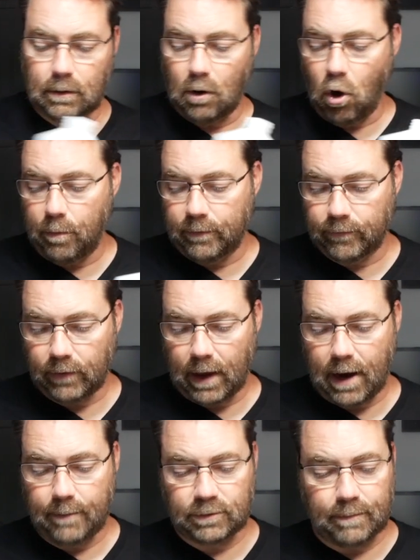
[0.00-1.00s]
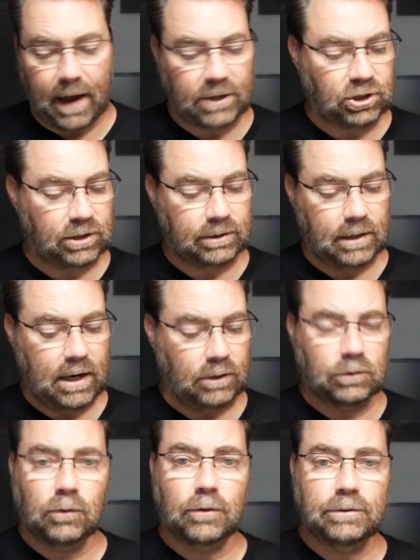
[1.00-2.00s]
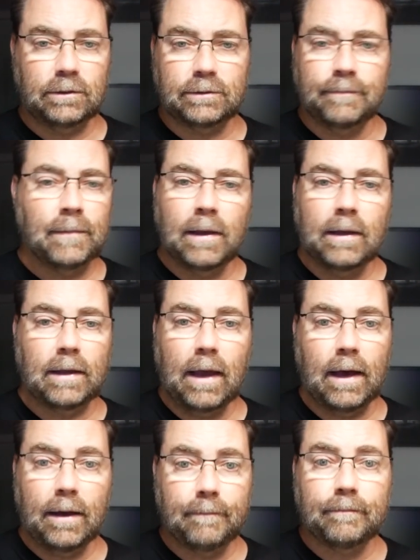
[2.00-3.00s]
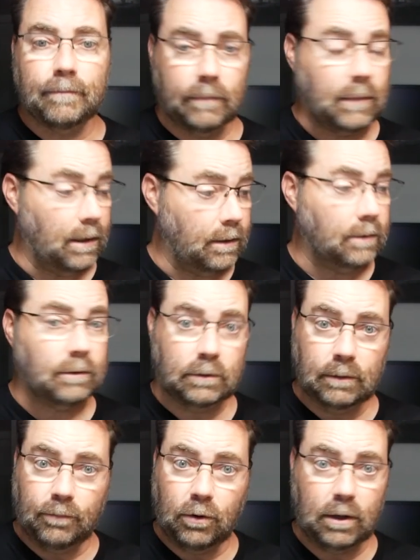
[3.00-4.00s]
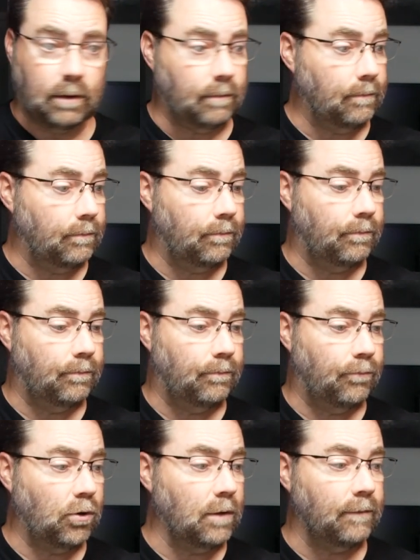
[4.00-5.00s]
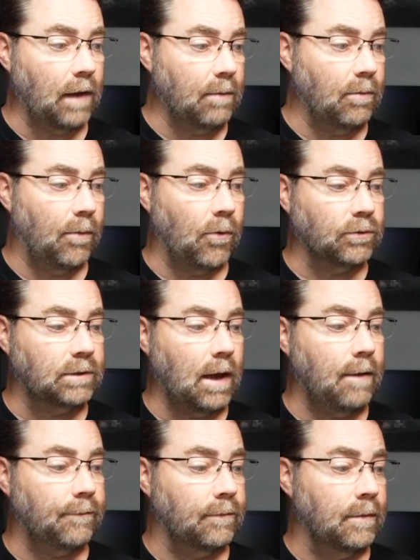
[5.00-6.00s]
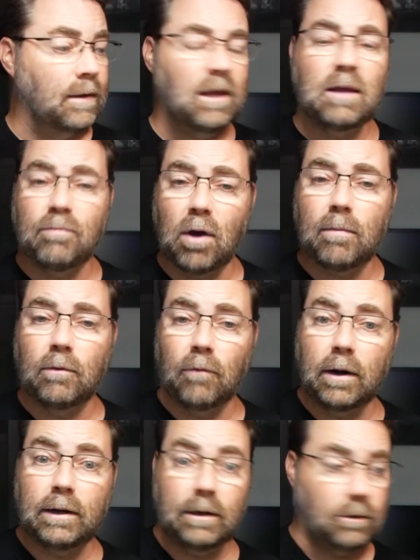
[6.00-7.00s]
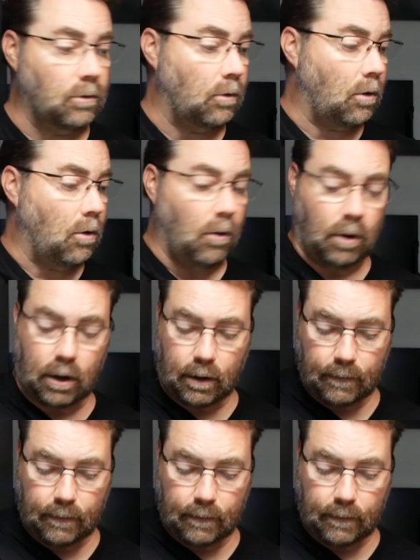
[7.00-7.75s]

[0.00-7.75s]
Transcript: open flames, matches, heat sources. Yeah, this is some pretty flammable stuff. You could probably run it into your car.